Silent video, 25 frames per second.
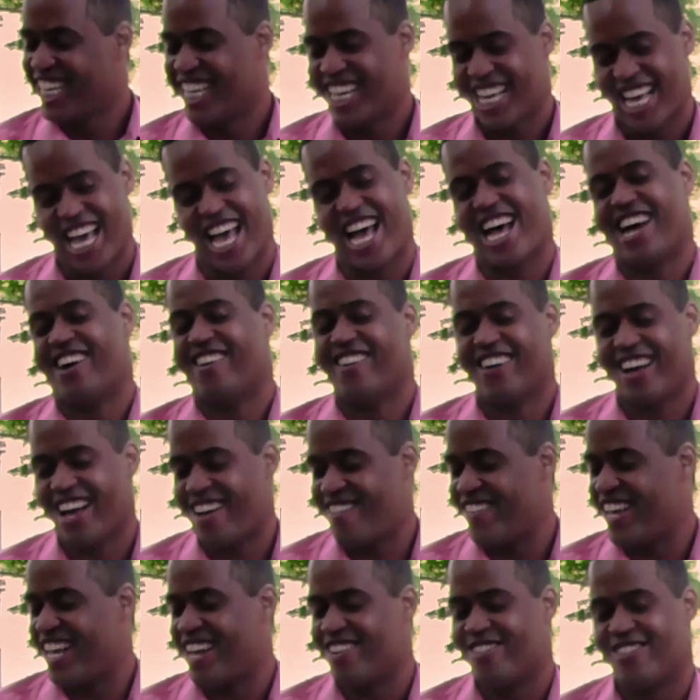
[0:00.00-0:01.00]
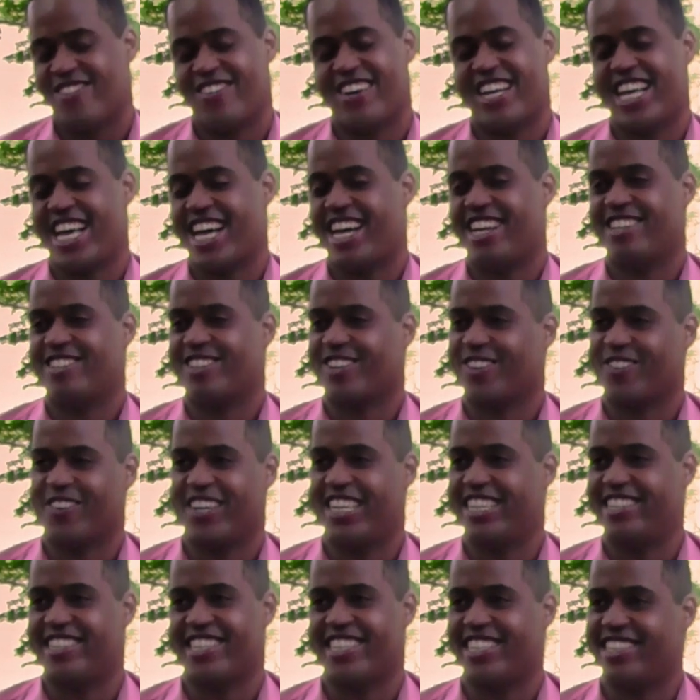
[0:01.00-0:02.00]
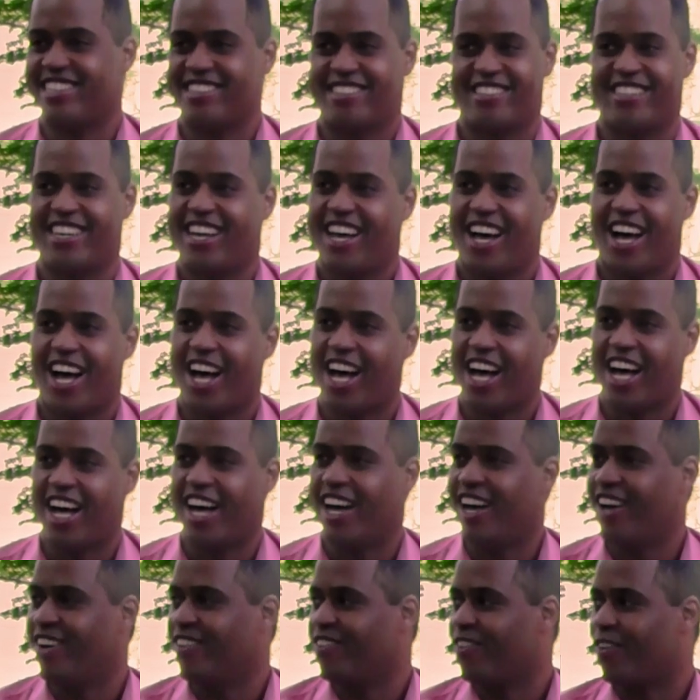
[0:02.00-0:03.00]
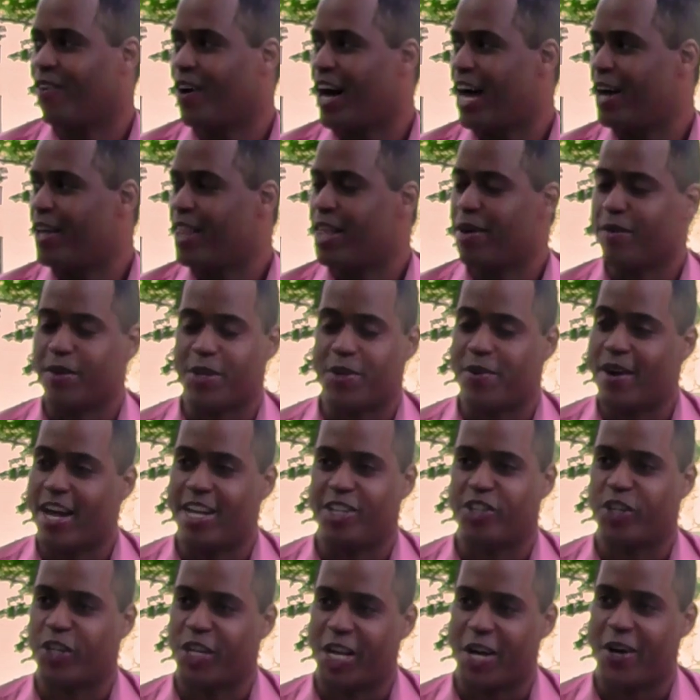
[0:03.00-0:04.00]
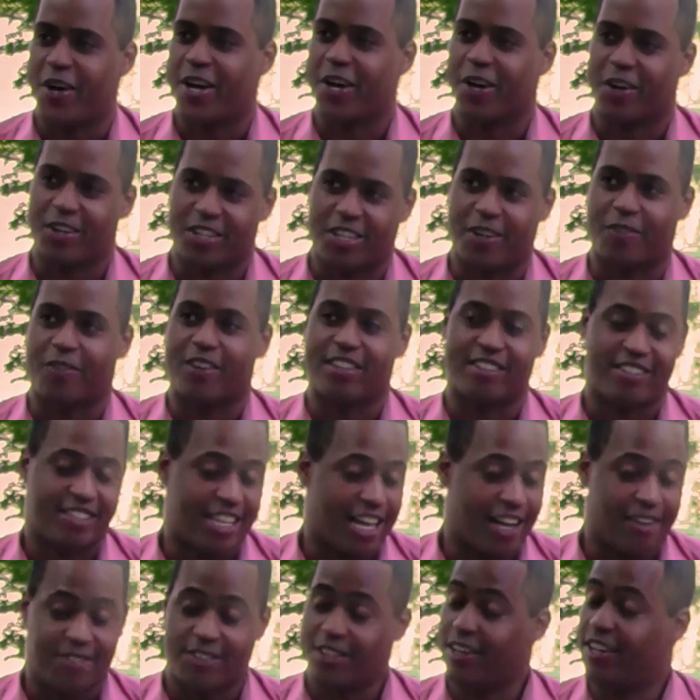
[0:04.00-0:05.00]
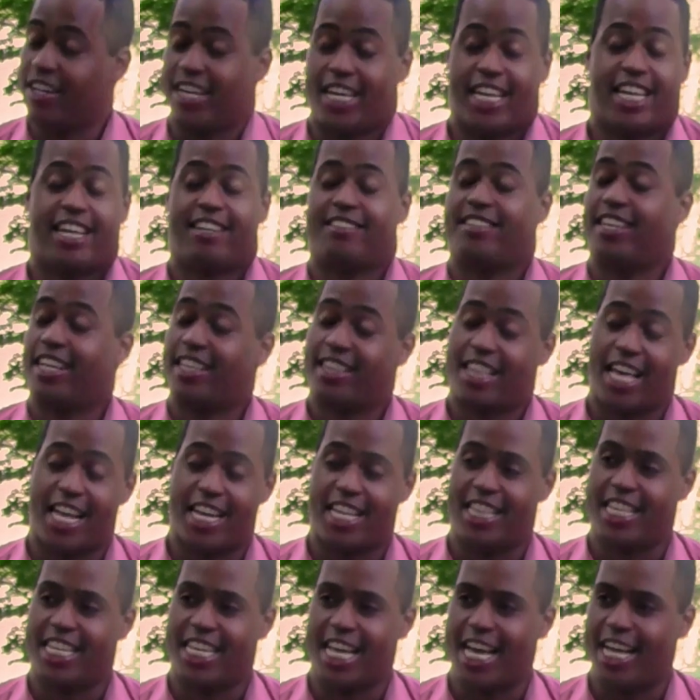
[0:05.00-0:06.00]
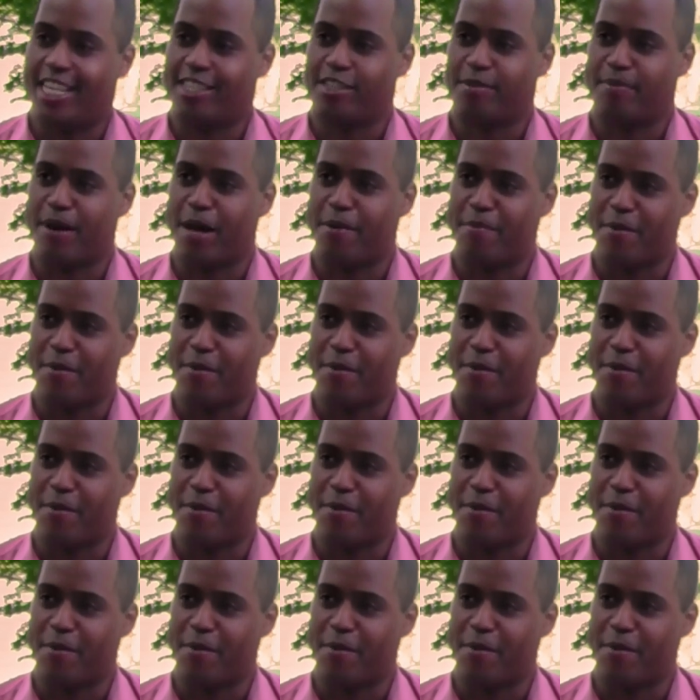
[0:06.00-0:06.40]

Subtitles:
Yeah, well, I mean, everybody has their reasons of why they would do engineering or different stuff, so I guess at the end of the day it's about